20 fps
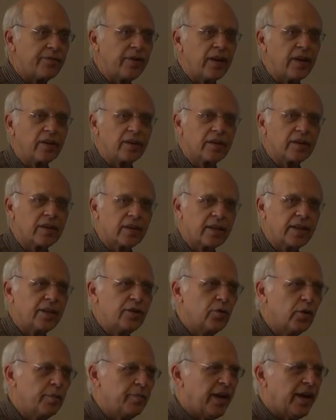found. Can
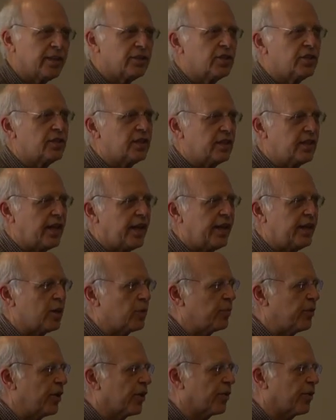you imagine today in
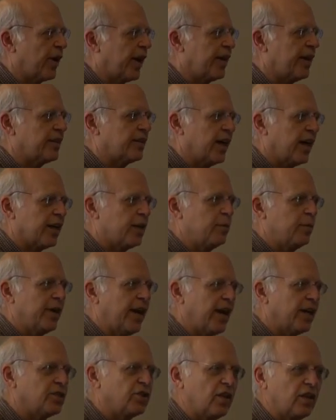a bureaucratic document
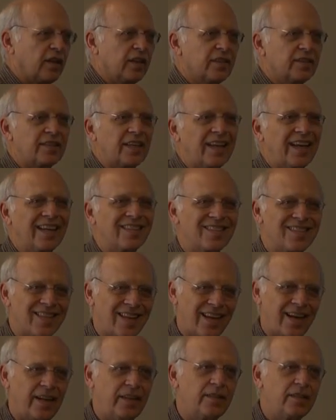actually listing
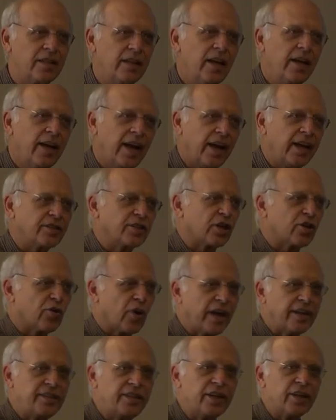aesthetics as a
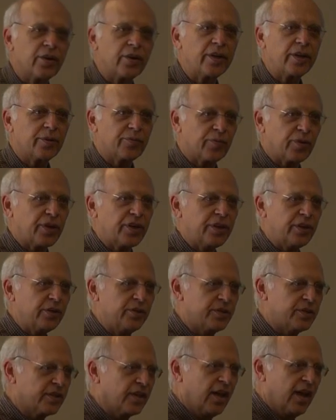criteria for
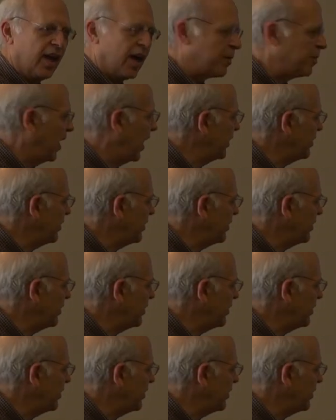use? I mean,